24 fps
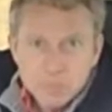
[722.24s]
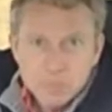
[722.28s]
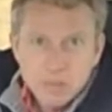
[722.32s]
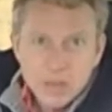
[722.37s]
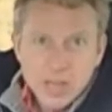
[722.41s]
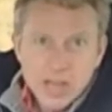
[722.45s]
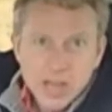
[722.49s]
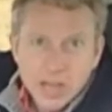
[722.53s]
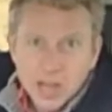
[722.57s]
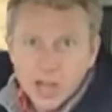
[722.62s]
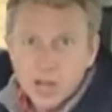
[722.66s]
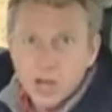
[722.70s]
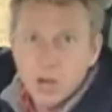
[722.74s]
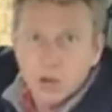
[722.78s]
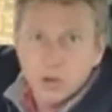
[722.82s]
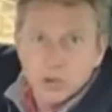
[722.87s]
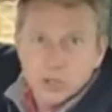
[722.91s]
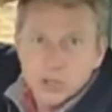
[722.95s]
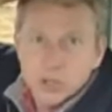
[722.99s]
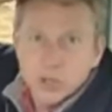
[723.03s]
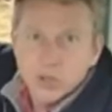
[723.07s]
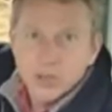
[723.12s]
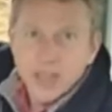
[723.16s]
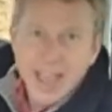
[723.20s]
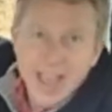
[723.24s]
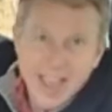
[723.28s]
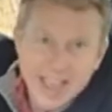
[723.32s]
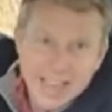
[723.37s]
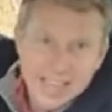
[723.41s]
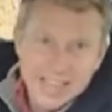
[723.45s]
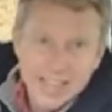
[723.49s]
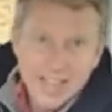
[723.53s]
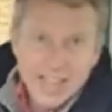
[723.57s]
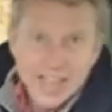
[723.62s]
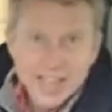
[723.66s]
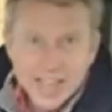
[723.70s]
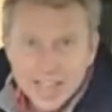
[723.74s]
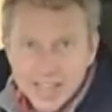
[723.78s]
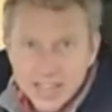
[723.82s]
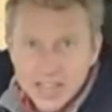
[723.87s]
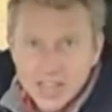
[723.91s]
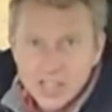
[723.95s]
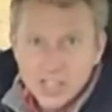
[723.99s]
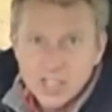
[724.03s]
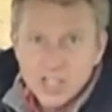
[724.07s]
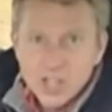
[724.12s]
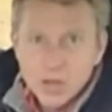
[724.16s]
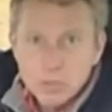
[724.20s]
of being clonked on the head
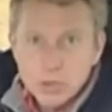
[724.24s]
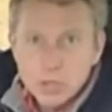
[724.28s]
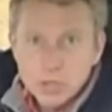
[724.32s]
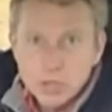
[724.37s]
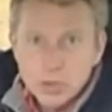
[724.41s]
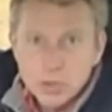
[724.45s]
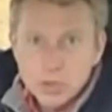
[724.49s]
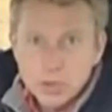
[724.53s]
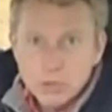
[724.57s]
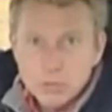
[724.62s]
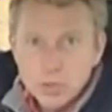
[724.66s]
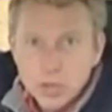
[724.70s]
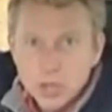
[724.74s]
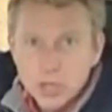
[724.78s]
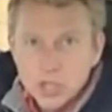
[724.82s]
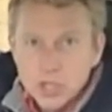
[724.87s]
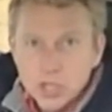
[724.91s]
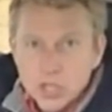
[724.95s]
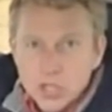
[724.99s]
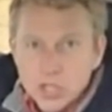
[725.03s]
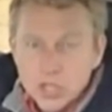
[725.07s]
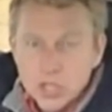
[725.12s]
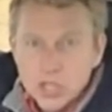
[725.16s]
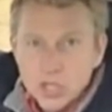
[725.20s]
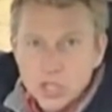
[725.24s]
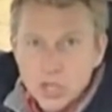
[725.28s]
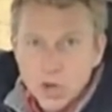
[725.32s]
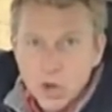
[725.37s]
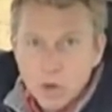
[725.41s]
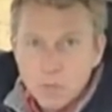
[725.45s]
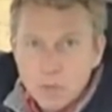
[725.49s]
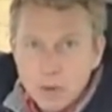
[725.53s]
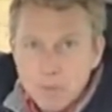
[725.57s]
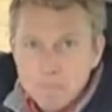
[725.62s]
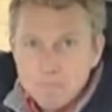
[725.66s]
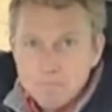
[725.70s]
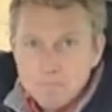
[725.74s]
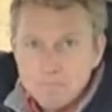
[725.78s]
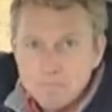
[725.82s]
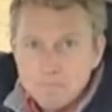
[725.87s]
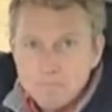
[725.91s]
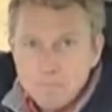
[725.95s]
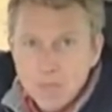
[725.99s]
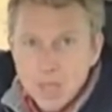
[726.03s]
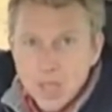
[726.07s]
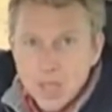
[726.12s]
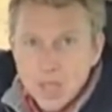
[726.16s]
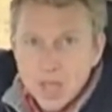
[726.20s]
next time you do an emergency stop.
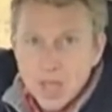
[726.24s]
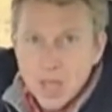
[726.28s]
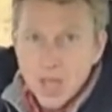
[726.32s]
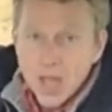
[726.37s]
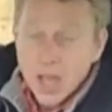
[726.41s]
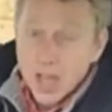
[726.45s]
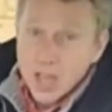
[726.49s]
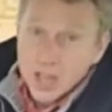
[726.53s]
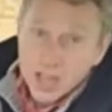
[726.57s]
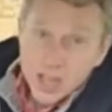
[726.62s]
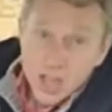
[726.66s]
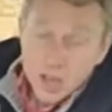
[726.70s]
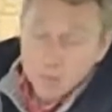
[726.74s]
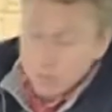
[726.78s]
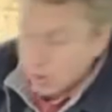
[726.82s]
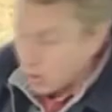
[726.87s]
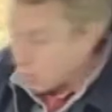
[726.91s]
Uh, cup